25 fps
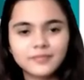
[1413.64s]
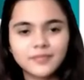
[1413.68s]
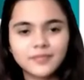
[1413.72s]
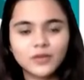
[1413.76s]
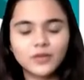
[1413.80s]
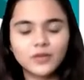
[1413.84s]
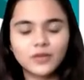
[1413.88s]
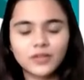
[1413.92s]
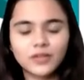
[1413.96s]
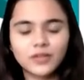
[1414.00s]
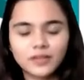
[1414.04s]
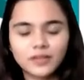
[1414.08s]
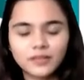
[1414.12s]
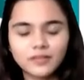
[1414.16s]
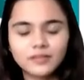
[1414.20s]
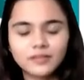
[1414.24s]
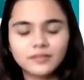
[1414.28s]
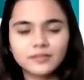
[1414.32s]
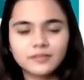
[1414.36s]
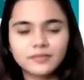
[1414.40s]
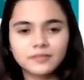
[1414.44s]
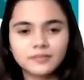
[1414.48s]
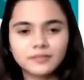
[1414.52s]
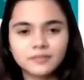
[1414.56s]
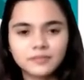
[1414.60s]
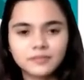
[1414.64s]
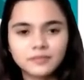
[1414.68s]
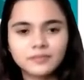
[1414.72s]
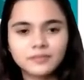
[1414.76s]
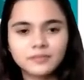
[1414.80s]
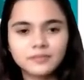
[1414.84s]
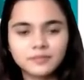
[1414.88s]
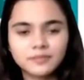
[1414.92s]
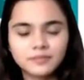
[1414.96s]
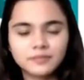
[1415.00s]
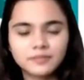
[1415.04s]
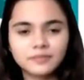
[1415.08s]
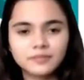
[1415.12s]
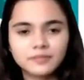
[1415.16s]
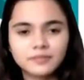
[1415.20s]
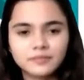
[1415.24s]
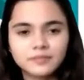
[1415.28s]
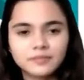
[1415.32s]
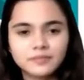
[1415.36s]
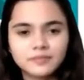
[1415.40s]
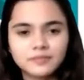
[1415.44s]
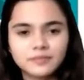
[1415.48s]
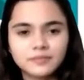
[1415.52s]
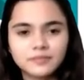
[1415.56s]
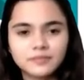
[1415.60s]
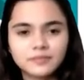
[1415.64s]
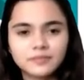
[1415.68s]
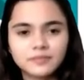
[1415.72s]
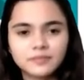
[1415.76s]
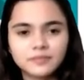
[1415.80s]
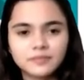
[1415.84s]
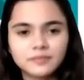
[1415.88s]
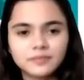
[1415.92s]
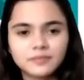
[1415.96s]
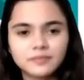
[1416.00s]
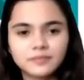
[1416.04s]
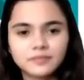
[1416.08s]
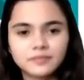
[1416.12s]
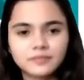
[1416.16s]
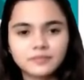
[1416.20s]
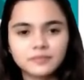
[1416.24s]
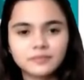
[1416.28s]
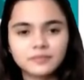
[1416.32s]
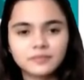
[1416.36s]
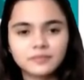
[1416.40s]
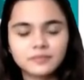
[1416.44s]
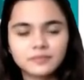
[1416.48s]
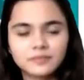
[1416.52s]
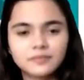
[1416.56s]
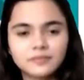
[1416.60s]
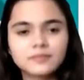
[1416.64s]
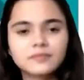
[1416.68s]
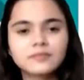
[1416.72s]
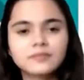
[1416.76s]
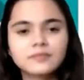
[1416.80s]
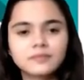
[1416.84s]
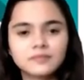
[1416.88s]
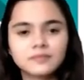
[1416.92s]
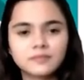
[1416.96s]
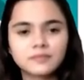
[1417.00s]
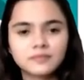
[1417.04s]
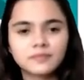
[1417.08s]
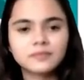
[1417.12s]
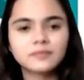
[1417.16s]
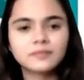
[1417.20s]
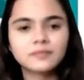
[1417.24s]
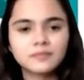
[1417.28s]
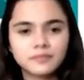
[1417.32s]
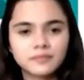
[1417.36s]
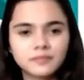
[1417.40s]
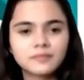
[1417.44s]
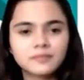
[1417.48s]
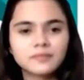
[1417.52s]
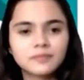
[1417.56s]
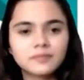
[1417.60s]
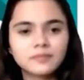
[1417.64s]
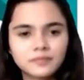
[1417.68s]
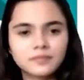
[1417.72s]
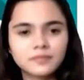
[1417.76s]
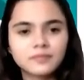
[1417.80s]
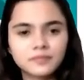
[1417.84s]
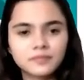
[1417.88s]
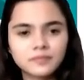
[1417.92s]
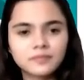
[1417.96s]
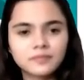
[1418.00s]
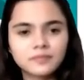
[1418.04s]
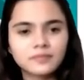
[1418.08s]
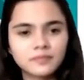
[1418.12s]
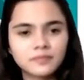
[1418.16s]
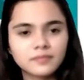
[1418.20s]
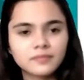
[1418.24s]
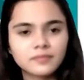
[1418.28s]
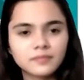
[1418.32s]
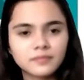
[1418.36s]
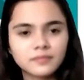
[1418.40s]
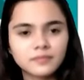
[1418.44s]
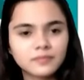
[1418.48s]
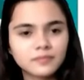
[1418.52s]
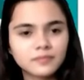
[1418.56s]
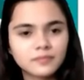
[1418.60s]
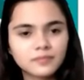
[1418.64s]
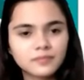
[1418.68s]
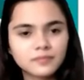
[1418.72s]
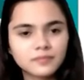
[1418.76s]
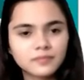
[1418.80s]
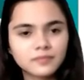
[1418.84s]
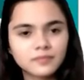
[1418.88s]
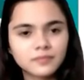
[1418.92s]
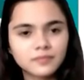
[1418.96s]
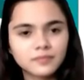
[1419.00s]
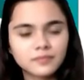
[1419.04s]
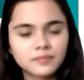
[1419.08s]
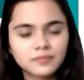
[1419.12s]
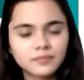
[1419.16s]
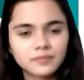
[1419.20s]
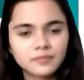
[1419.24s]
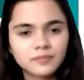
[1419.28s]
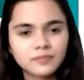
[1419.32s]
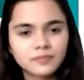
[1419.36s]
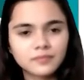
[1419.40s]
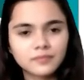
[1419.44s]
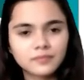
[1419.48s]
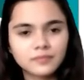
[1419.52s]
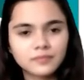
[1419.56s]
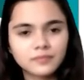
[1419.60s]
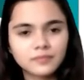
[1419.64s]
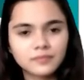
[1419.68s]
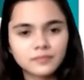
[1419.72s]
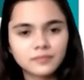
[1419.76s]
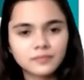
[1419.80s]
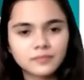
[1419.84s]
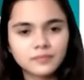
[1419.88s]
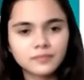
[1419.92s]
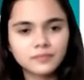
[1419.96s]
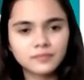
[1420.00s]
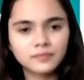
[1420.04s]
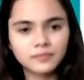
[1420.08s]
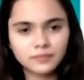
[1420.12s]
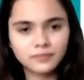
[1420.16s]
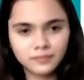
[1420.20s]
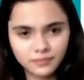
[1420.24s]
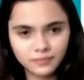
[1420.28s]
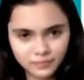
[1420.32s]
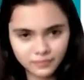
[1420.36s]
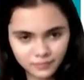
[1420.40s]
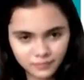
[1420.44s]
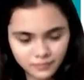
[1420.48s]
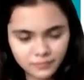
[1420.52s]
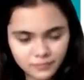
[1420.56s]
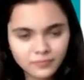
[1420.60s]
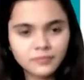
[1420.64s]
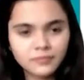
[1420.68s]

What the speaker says: (not speaking)